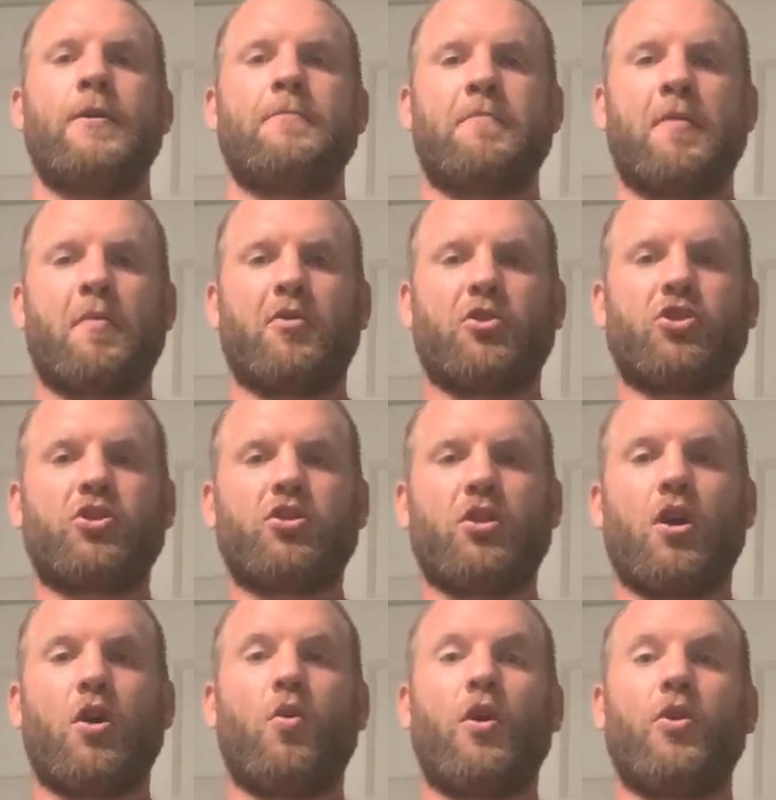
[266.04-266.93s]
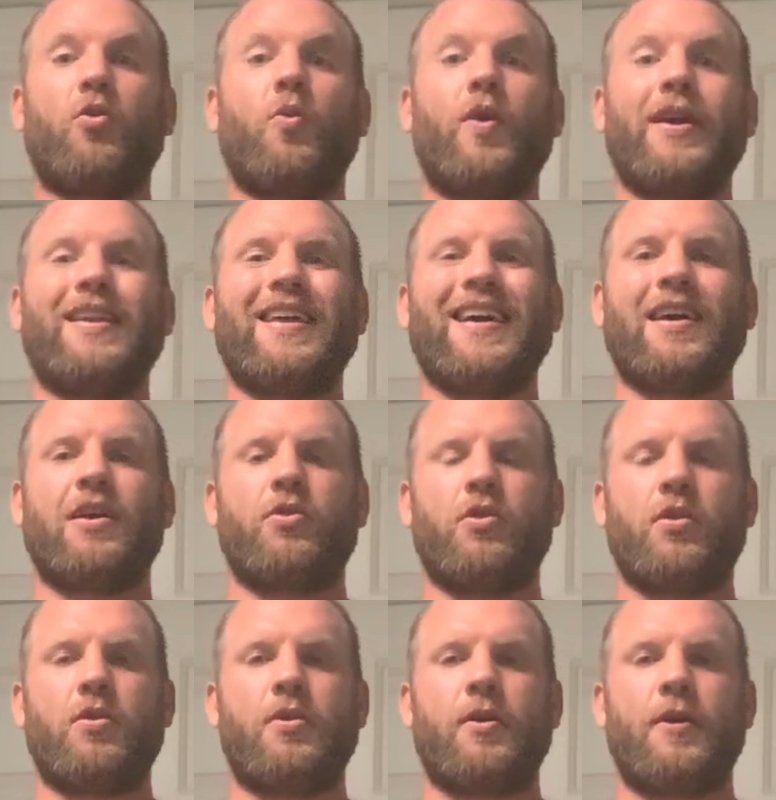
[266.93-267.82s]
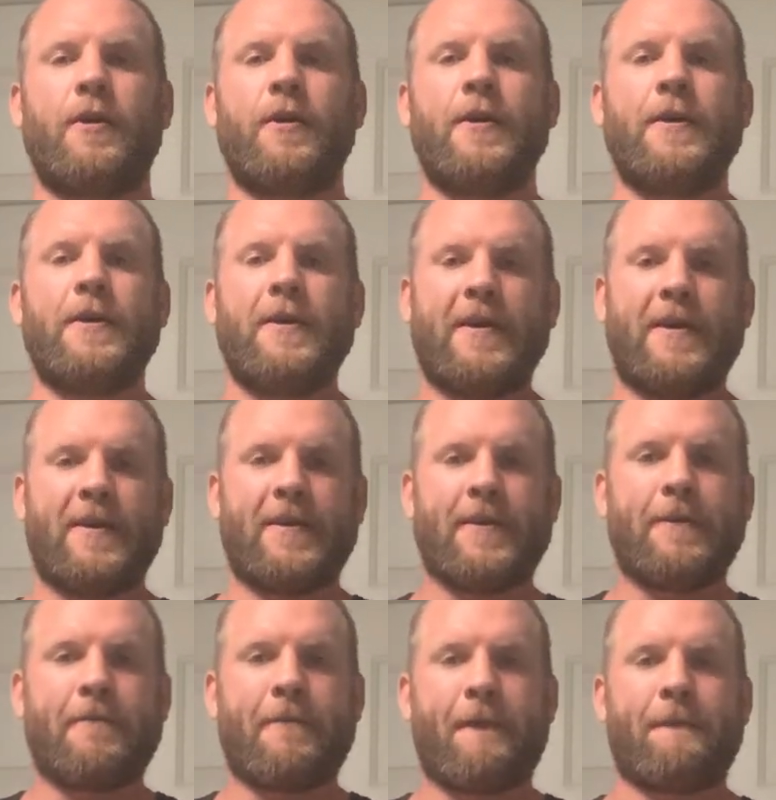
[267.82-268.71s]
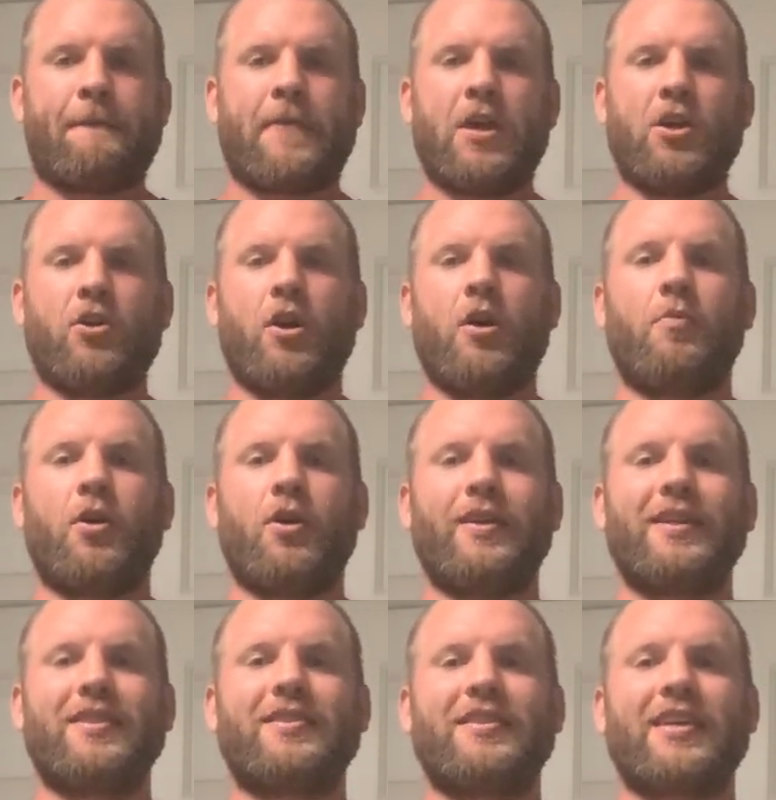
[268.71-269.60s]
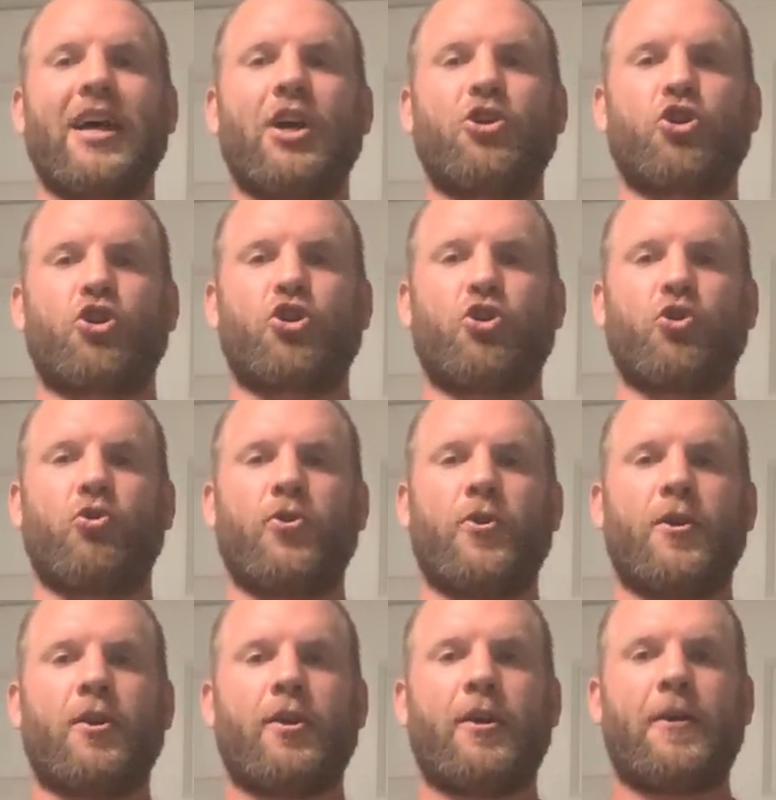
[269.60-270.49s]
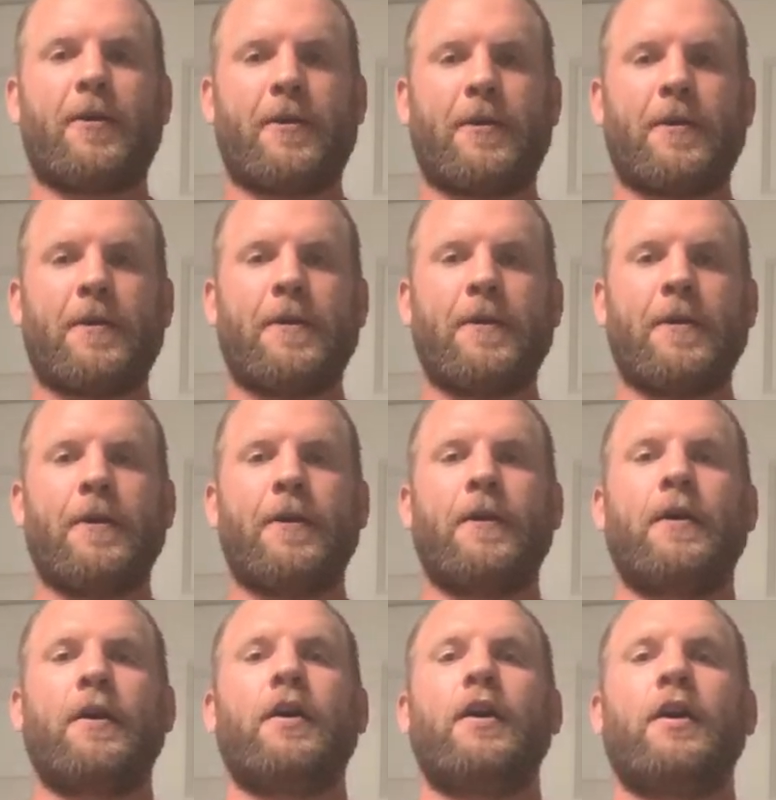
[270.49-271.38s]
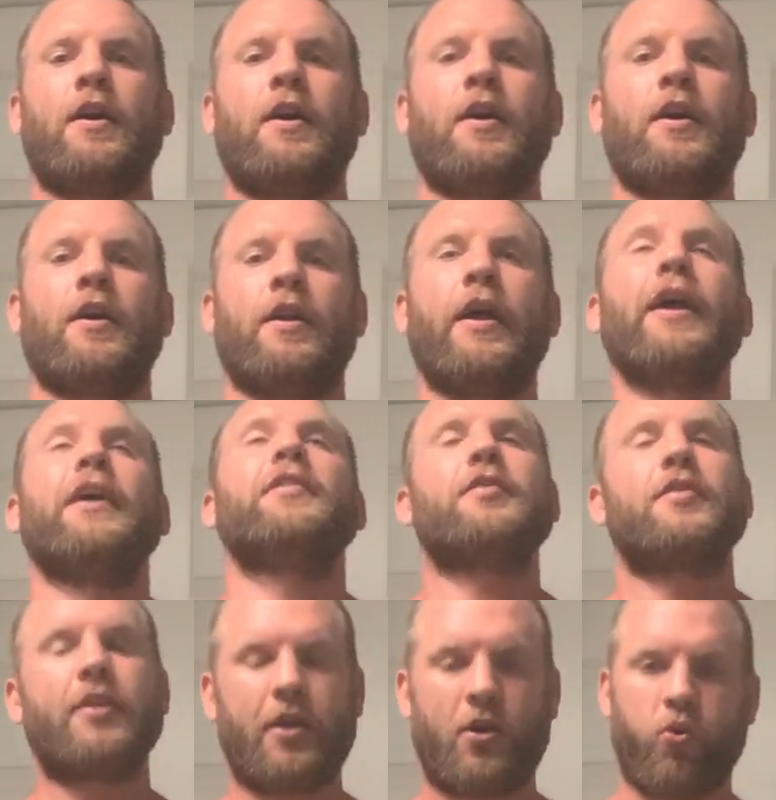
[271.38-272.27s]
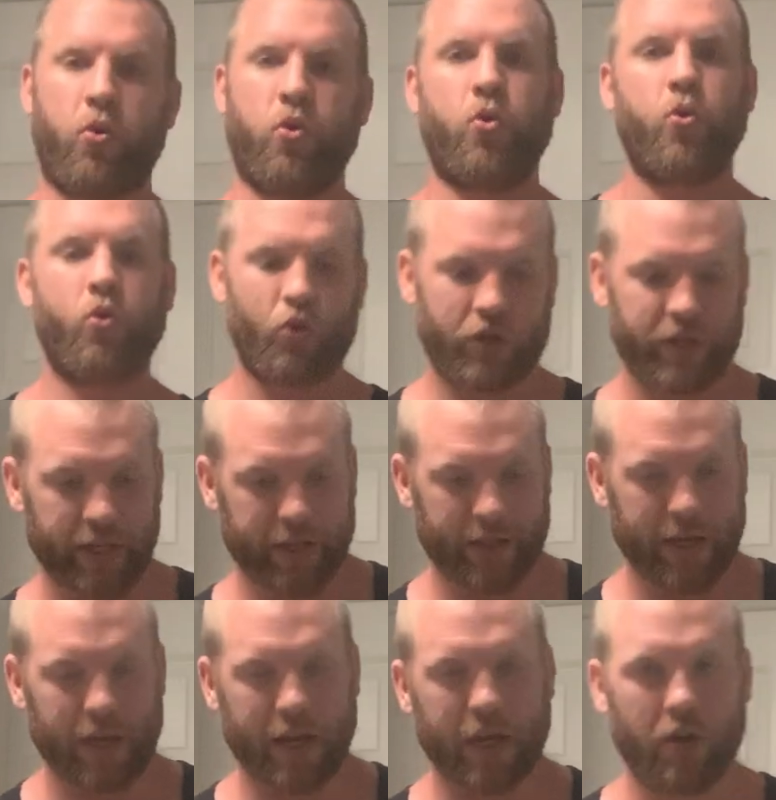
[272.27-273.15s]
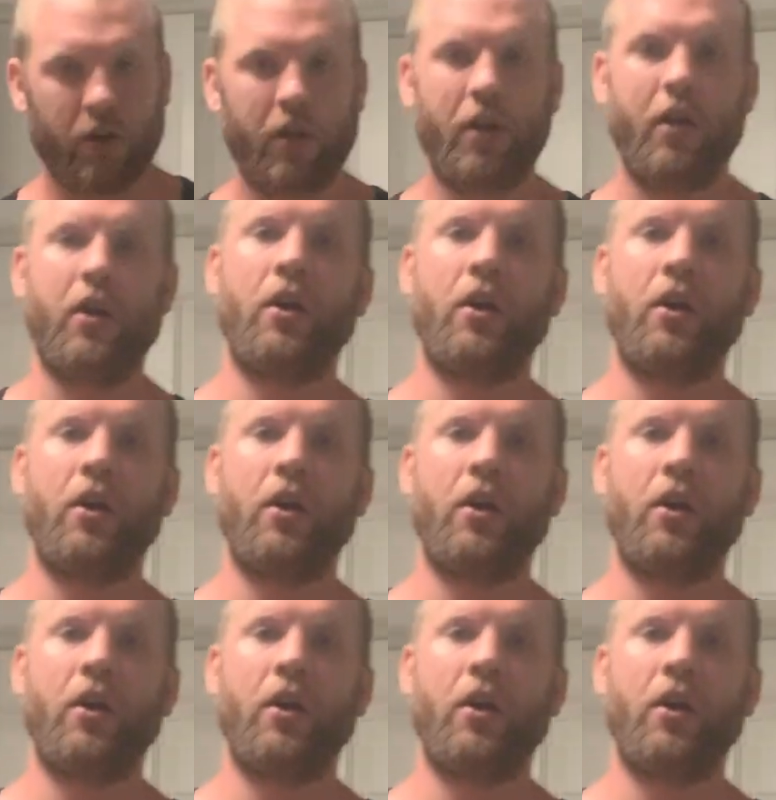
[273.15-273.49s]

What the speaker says: Remember, slow on the way down. Get your elbow at least as high as your shoulder. Nice. Shake that out.